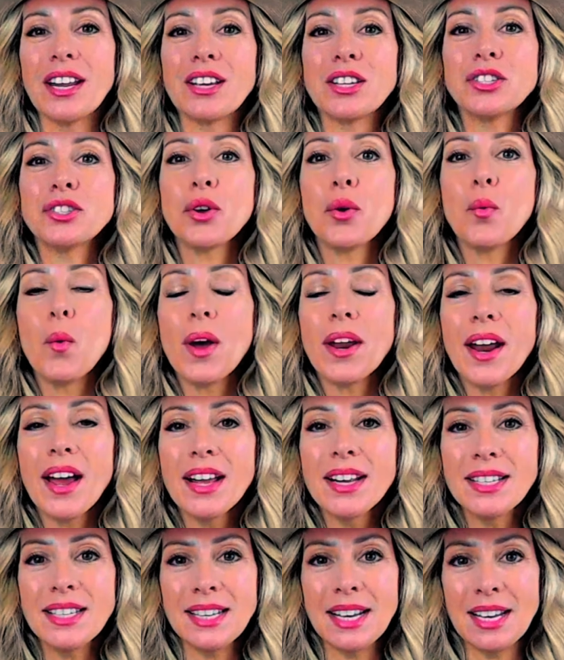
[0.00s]
So what
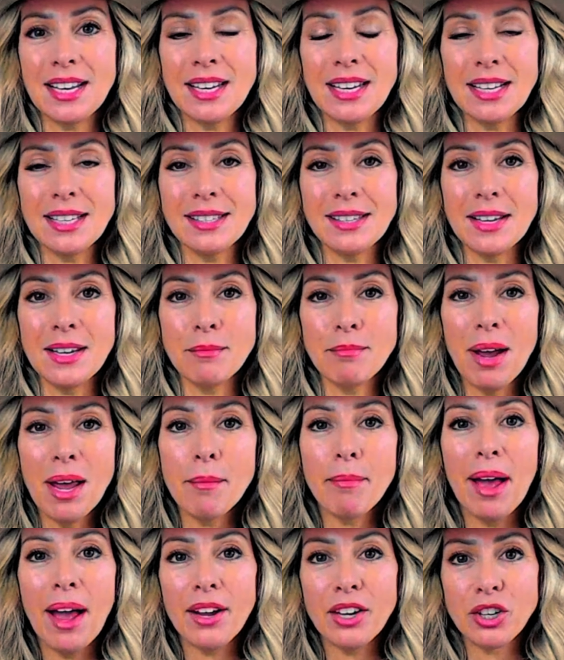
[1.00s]
I did is in my
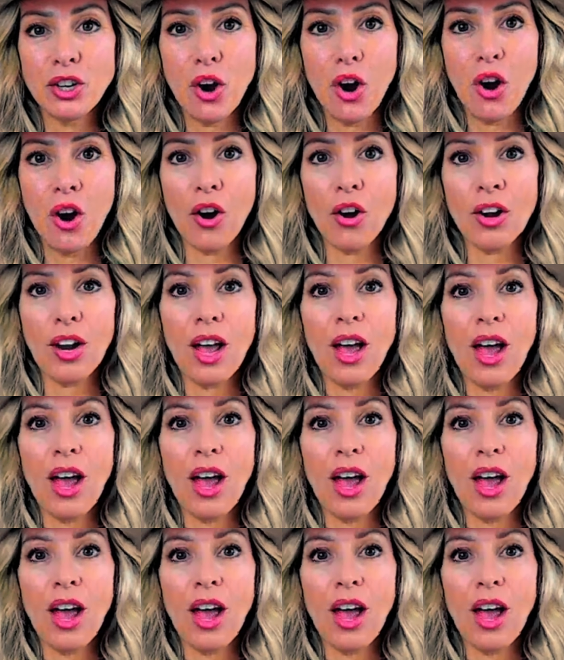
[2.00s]
backyard,